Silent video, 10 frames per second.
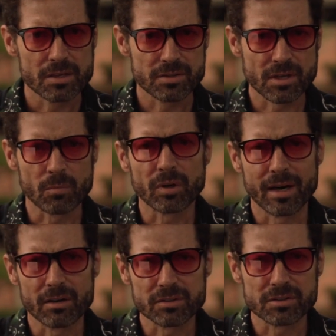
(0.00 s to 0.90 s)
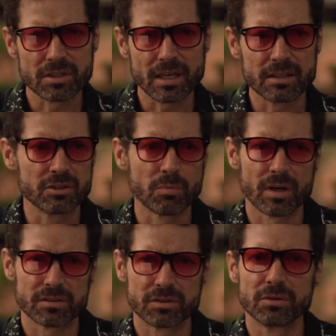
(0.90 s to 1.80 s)
somewhere else and you
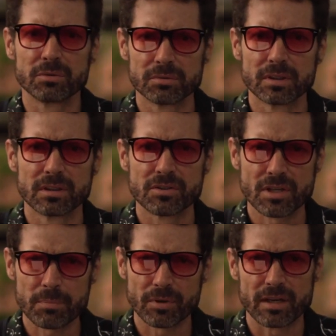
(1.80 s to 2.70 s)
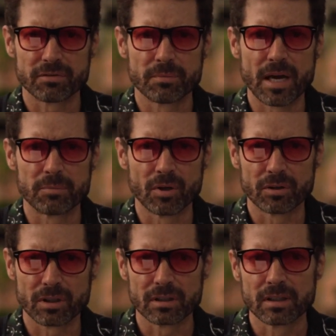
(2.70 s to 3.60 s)
want to separate from that
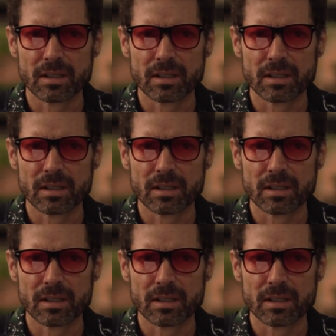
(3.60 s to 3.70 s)
broker.